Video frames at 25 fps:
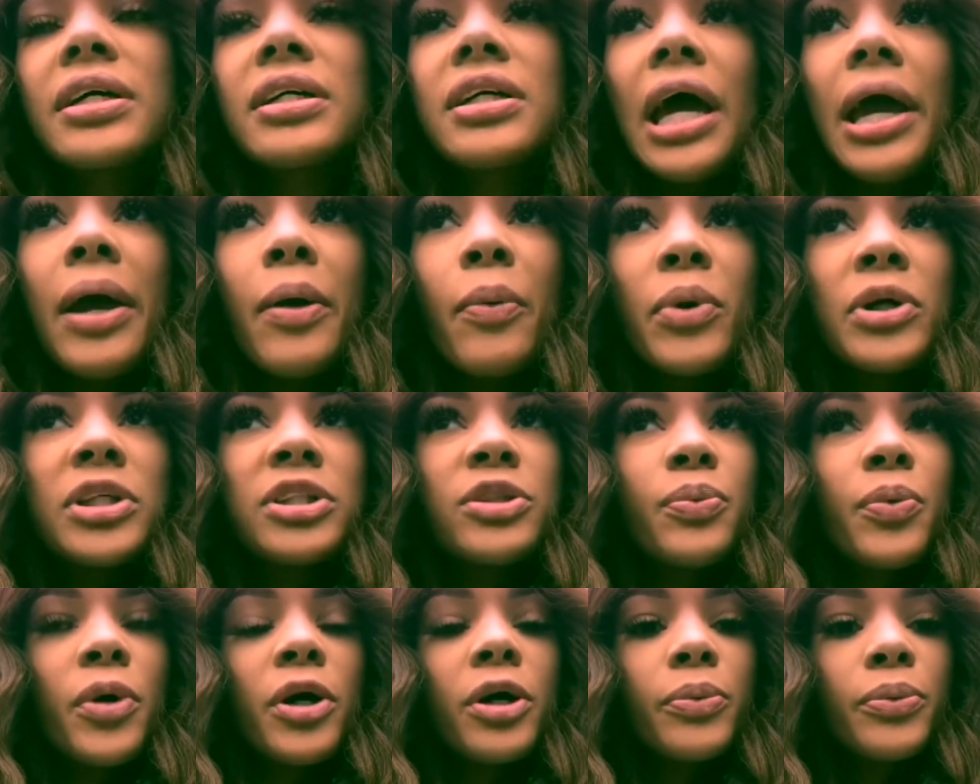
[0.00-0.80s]
Can't wait
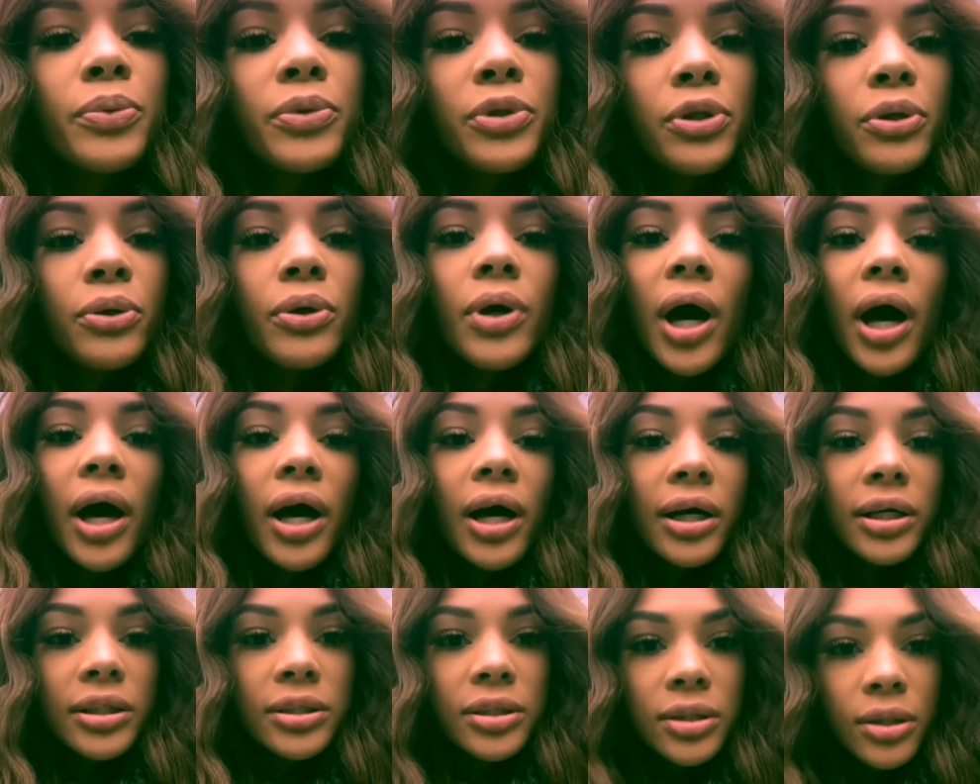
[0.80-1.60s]
to work with you
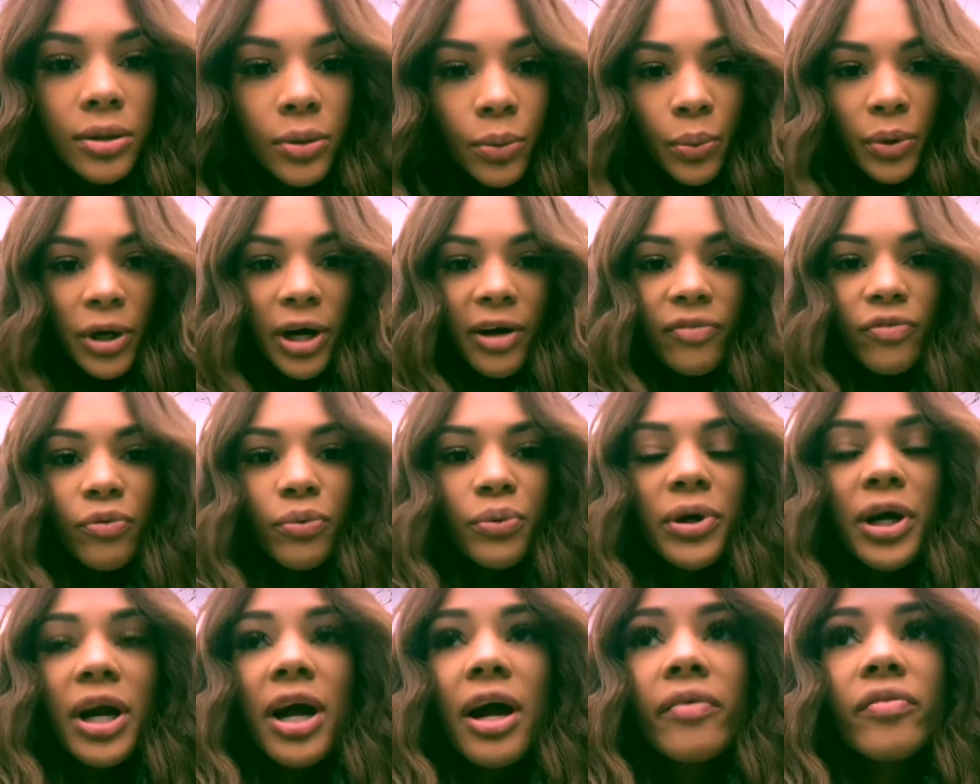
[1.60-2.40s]
guys.
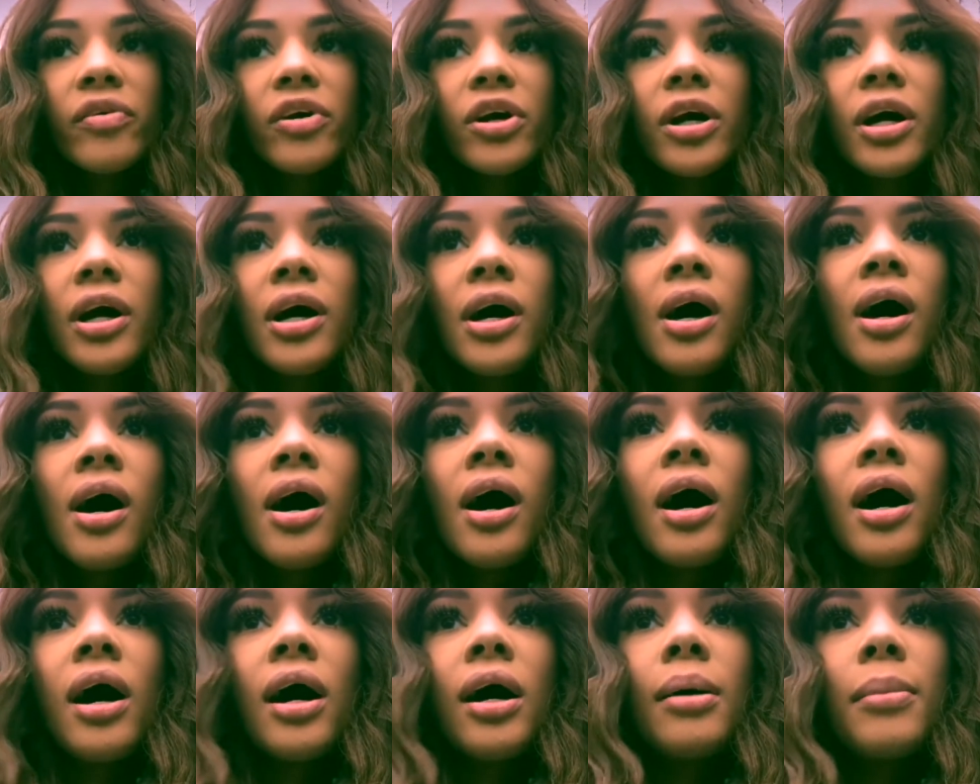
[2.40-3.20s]
Whatever.
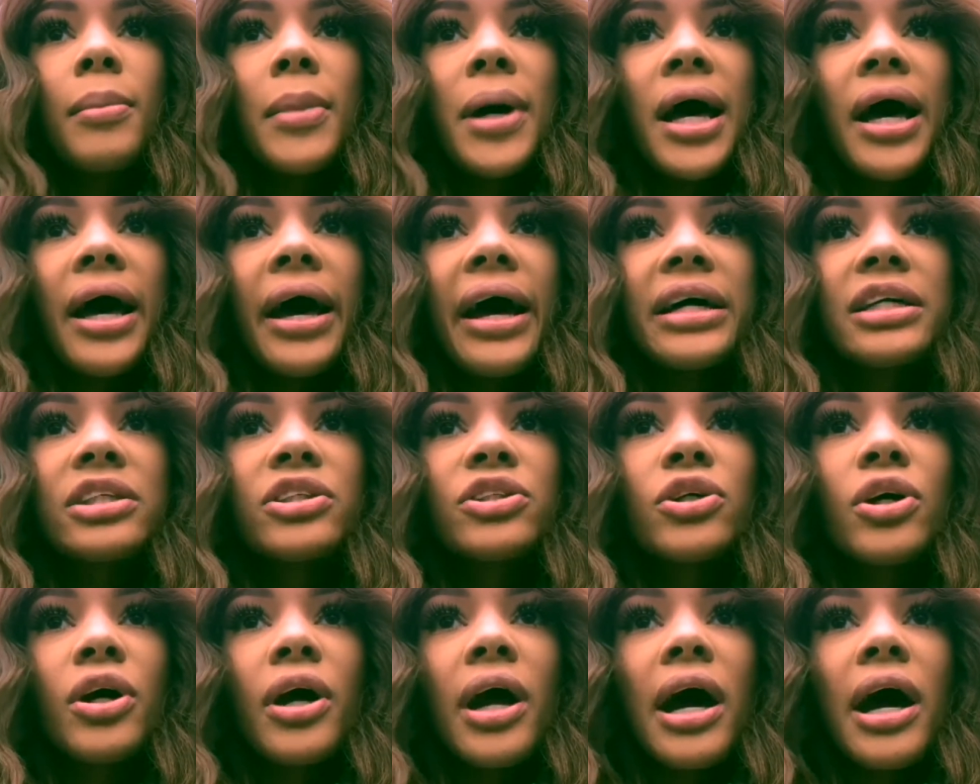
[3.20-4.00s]
I
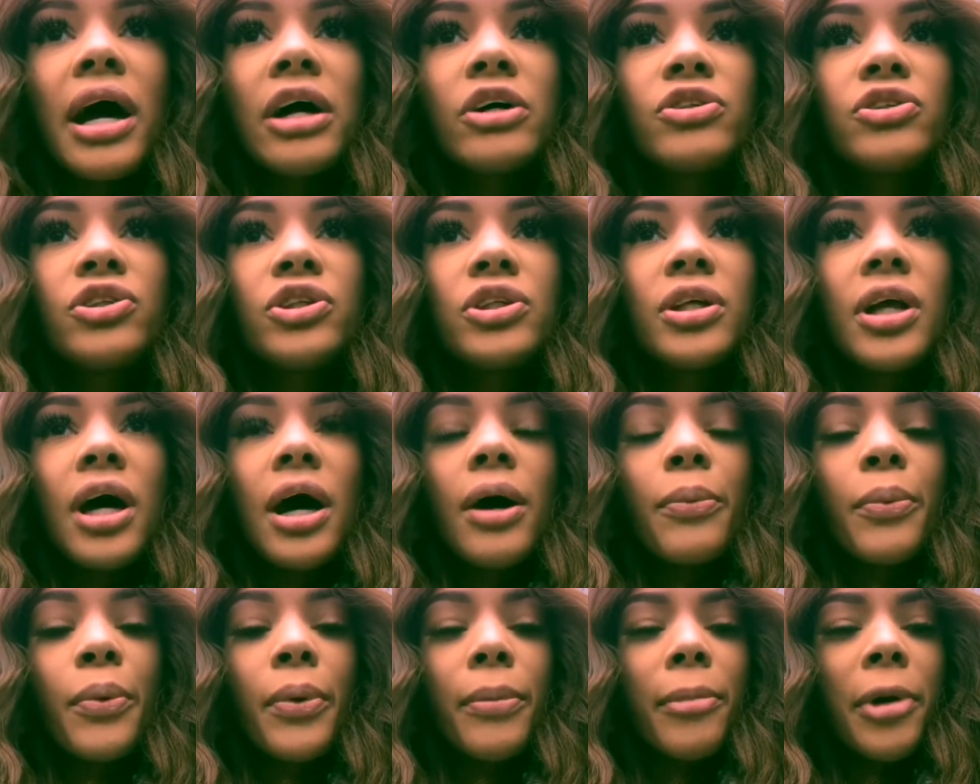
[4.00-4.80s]
asked her how should I
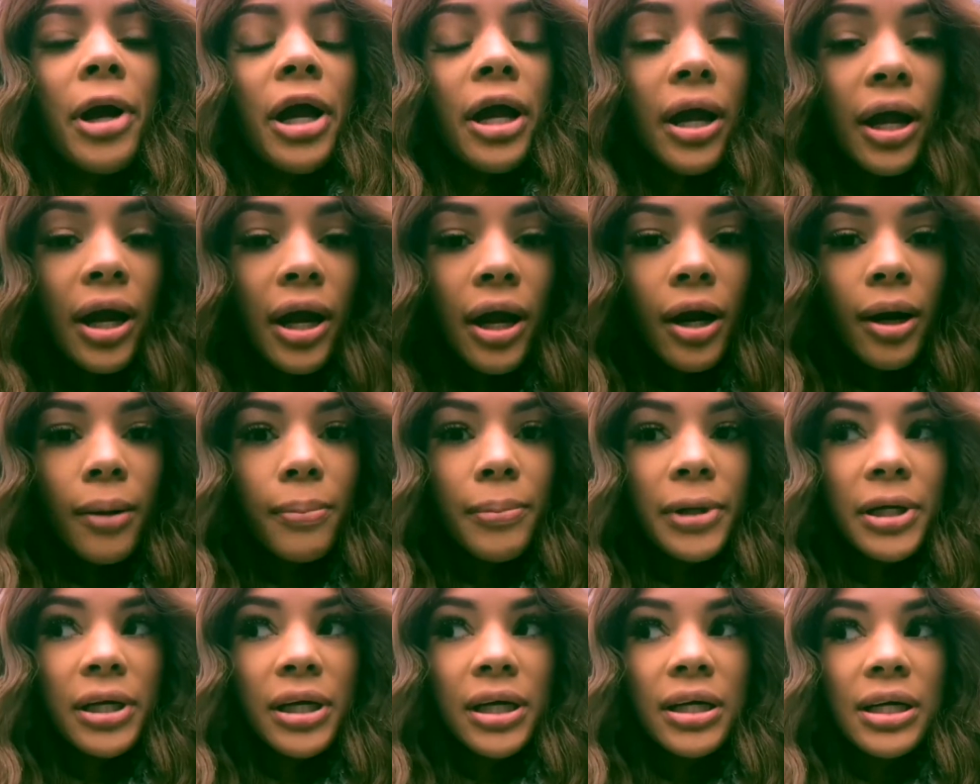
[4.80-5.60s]
wear my hair
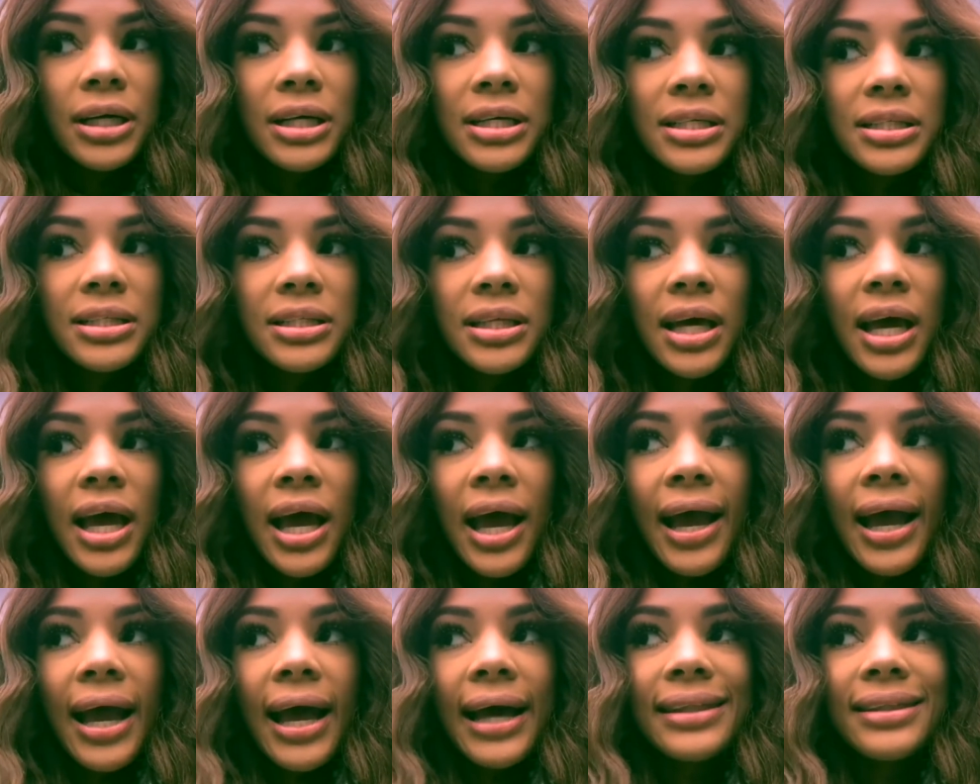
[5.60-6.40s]
because
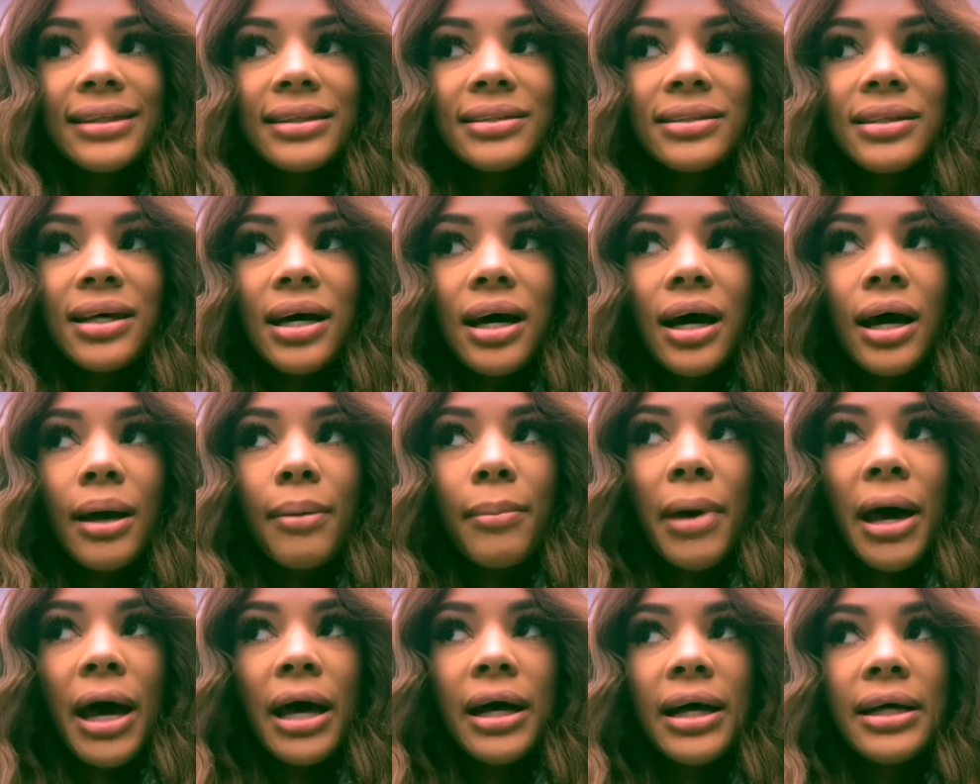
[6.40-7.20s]
at the
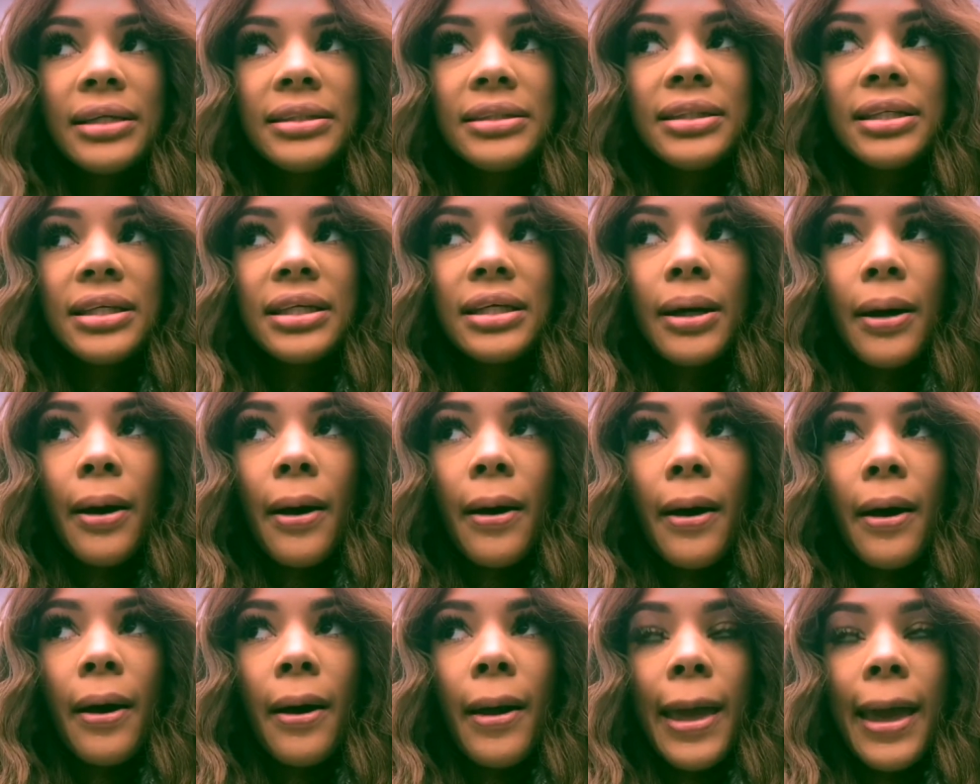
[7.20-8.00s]
time I did
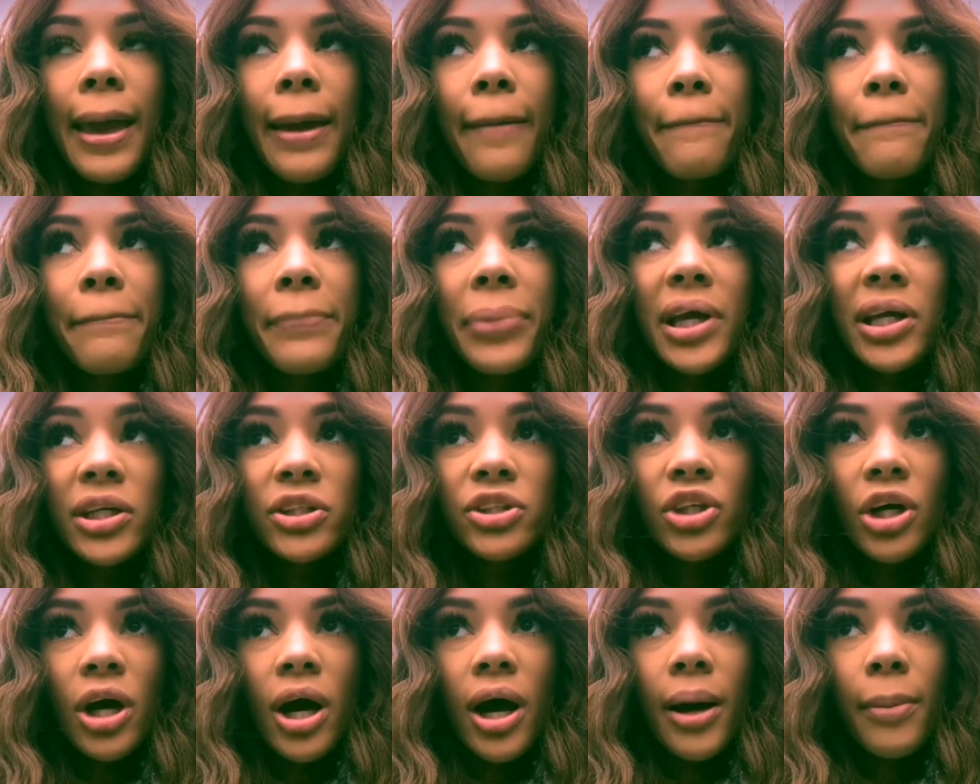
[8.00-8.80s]
a big
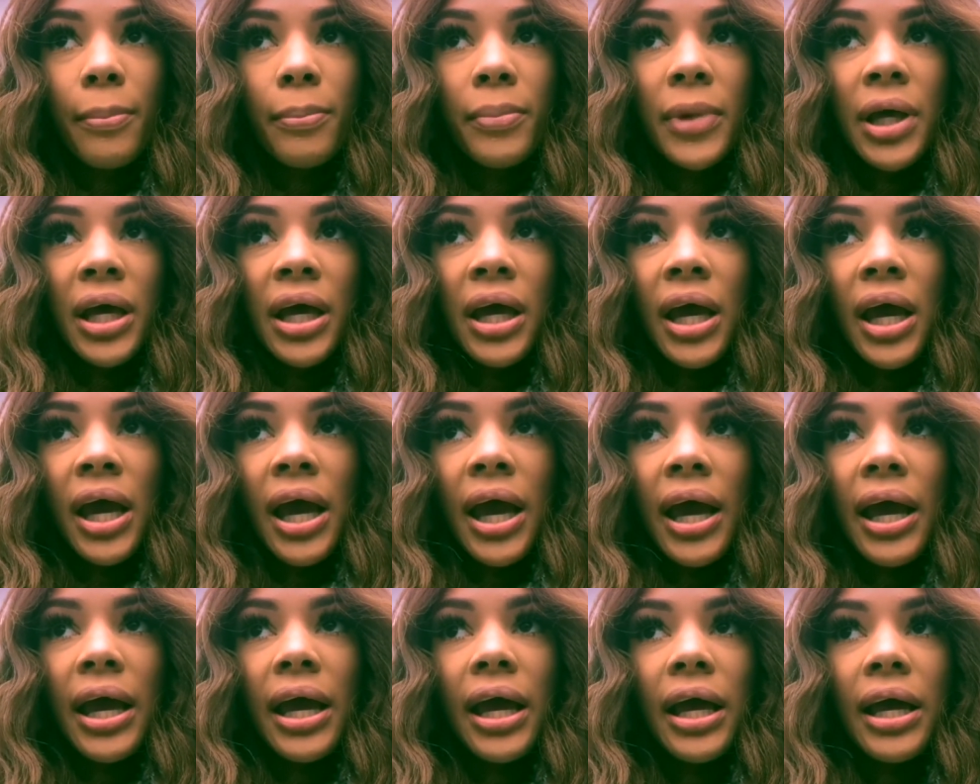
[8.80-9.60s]
chop,
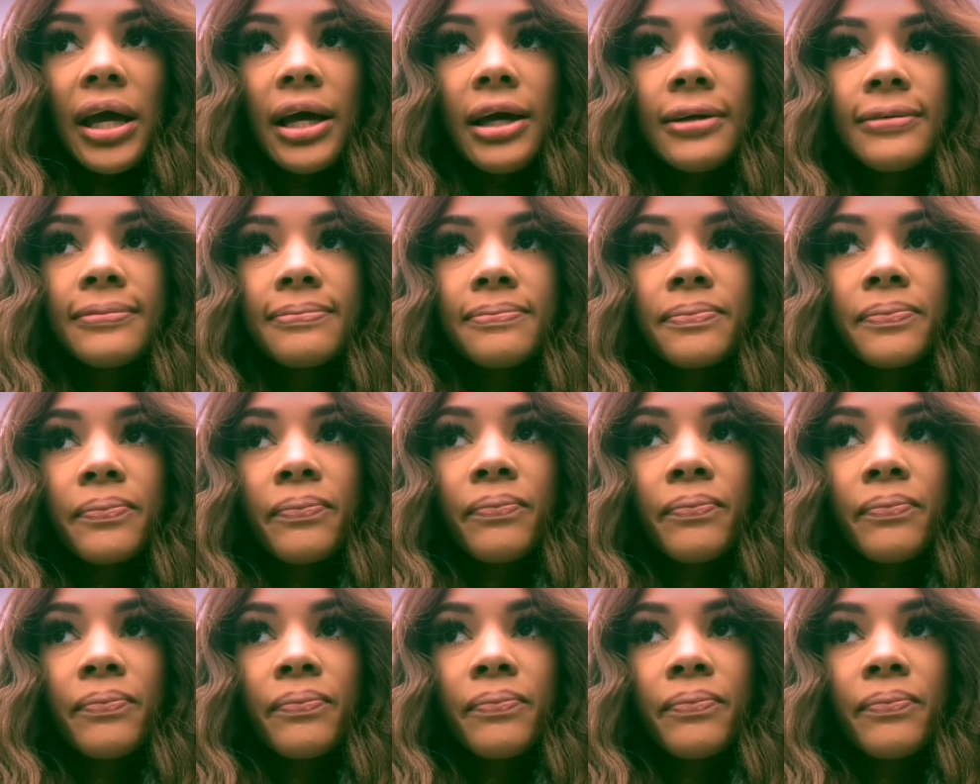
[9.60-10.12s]
and